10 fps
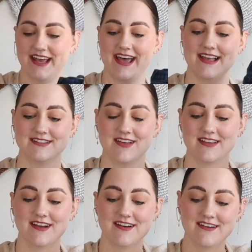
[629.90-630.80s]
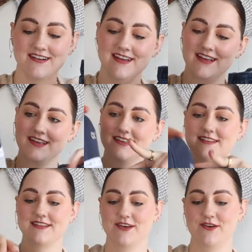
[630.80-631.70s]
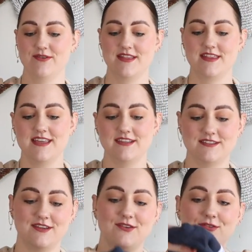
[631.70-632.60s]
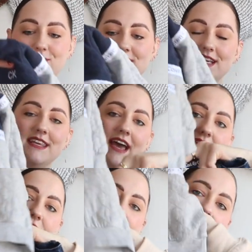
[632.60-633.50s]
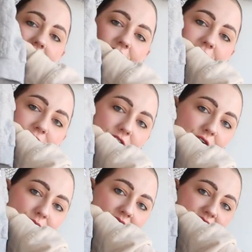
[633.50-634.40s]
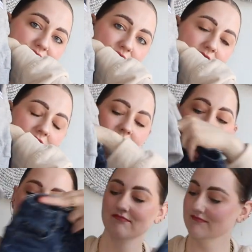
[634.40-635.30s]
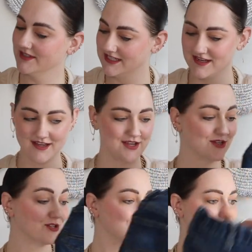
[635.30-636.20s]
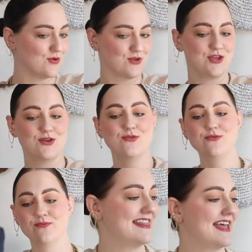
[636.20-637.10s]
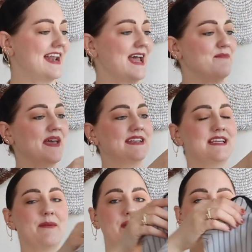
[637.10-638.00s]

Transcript: it has on there. So these two together, like in the fall months for him, so cute. And then I picked up